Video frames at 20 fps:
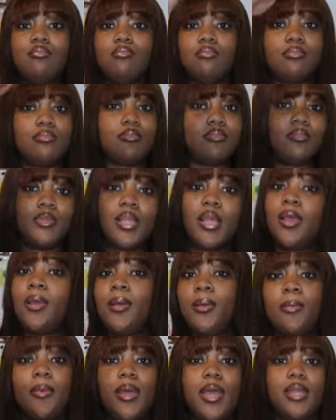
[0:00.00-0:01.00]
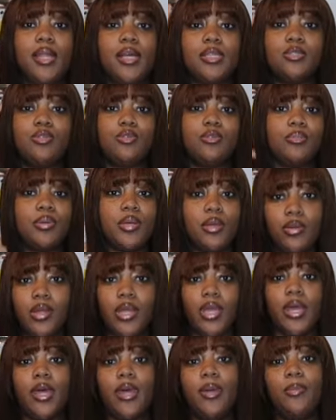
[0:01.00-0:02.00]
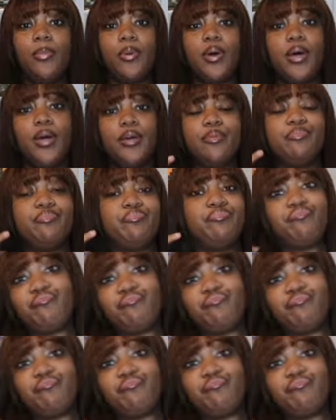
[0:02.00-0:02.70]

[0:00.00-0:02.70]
and that's on period. But